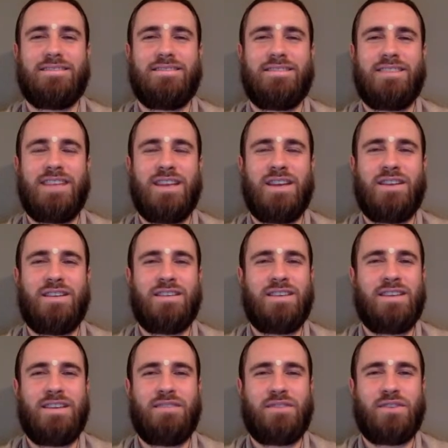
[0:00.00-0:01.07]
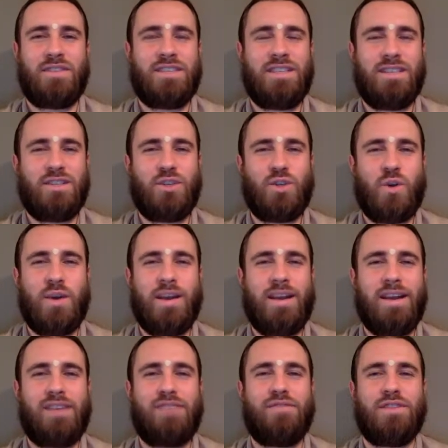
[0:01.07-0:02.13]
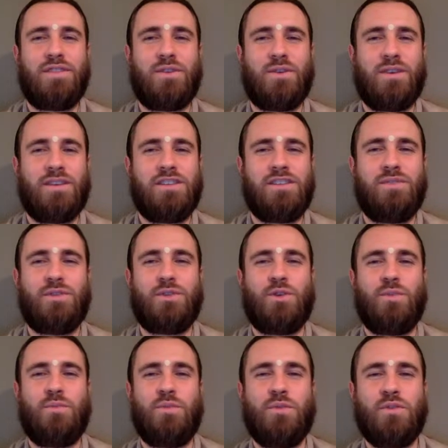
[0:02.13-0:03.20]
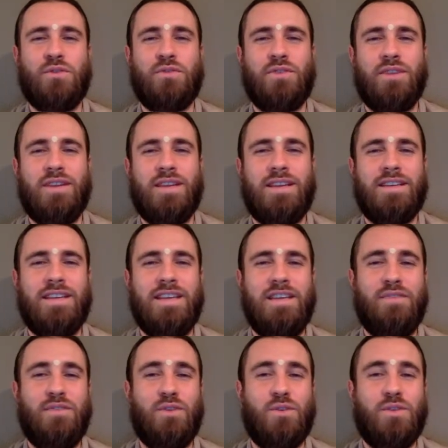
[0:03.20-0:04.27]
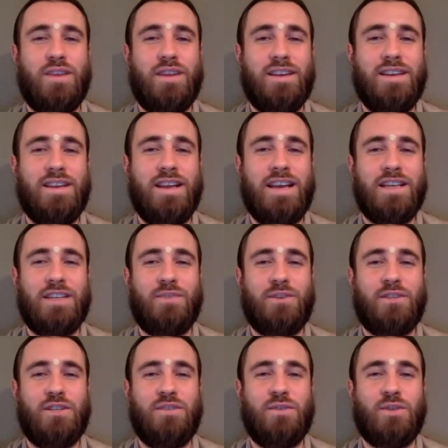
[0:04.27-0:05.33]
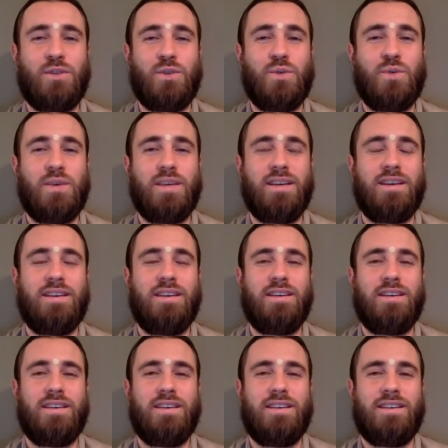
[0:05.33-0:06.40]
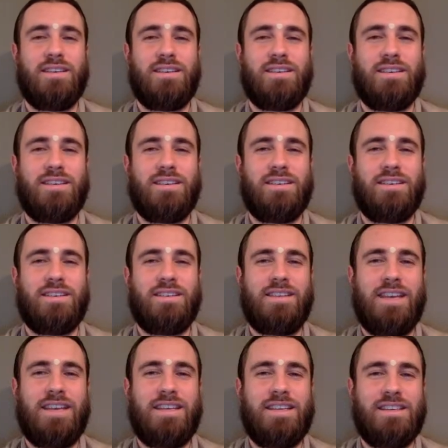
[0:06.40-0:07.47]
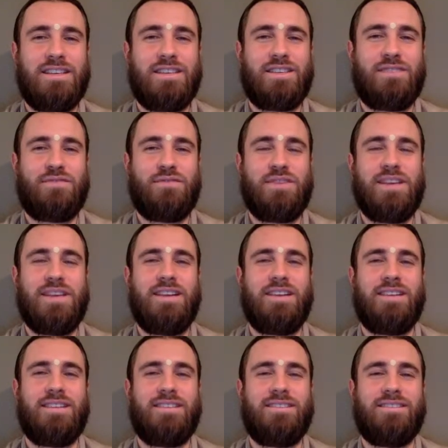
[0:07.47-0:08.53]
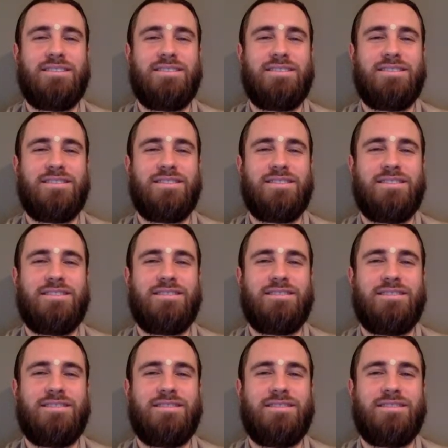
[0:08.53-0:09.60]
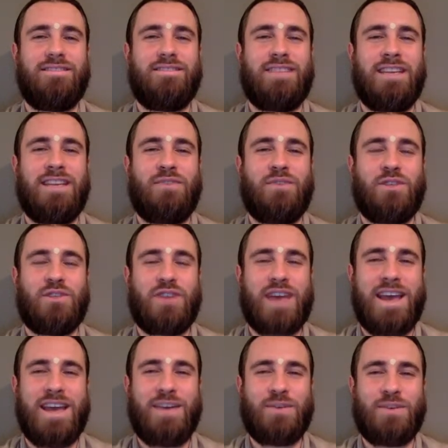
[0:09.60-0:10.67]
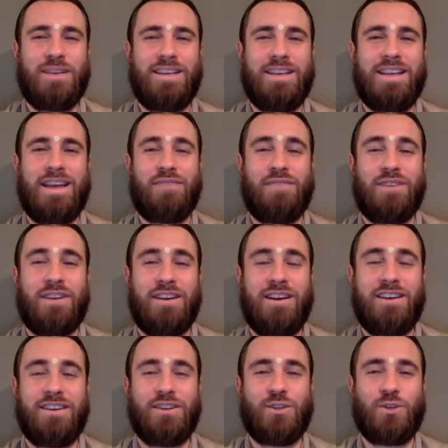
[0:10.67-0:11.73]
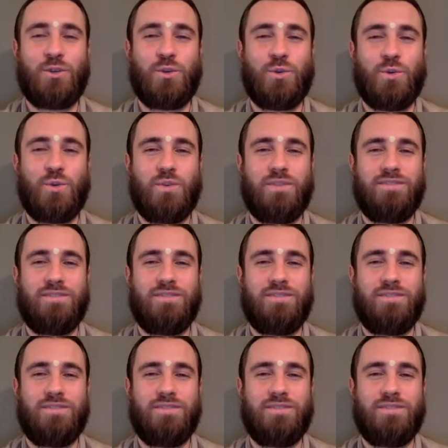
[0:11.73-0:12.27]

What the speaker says: they were still so in love with her and she was so beautiful that even though they realized what she was doing, they didn't feel that it was right, or they didn't have the courage to